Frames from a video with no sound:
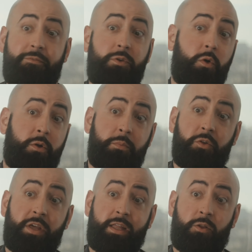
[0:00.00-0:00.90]
If you own a
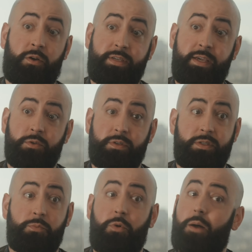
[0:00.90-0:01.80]
building in Los
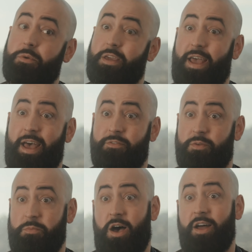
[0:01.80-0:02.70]
Angeles, it's probably going to have
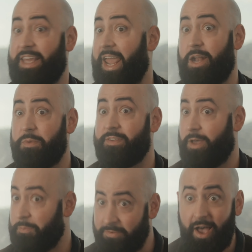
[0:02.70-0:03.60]
some
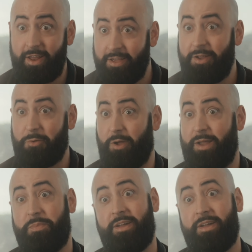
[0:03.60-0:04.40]
non-cannabis upside, right?